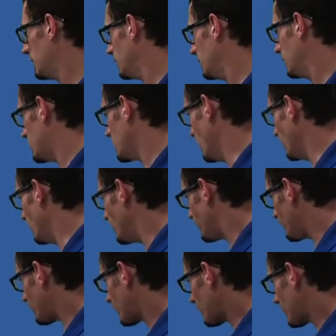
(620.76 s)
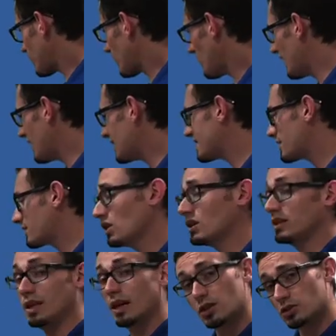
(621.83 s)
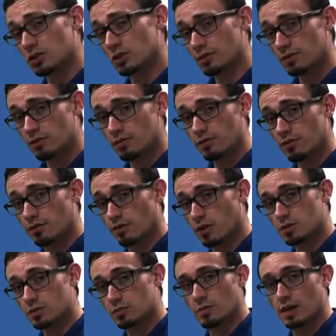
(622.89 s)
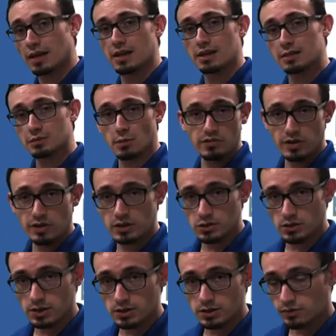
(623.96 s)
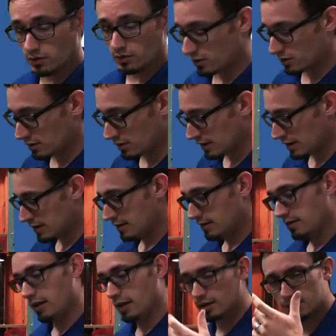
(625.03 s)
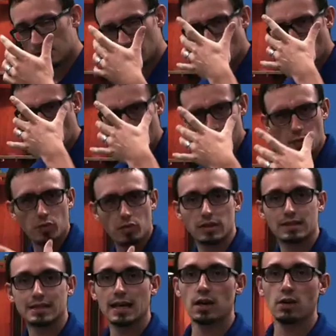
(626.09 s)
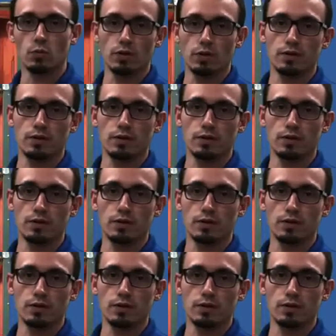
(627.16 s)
So that's conduction, first mechanism of heat transfer. Does anybody remember the second one?